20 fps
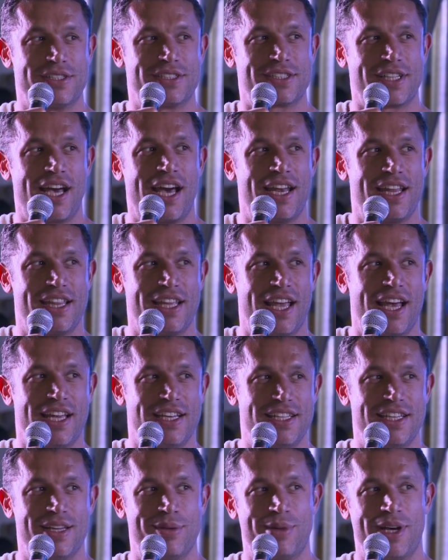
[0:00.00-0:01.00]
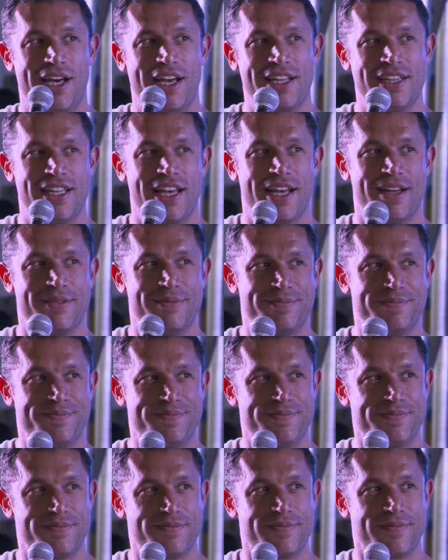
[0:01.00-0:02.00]
was kind of the idea behind fully that.
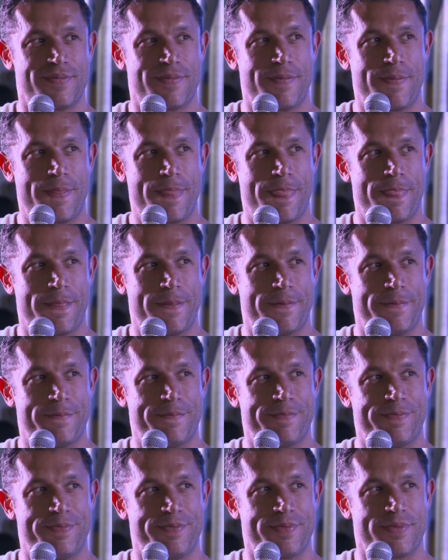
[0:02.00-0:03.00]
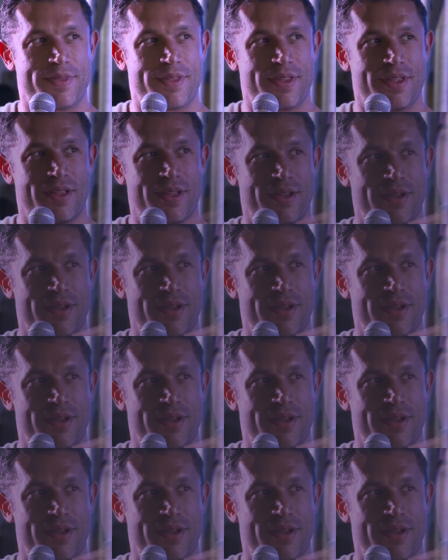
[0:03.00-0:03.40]
expressed life. The challenge is we were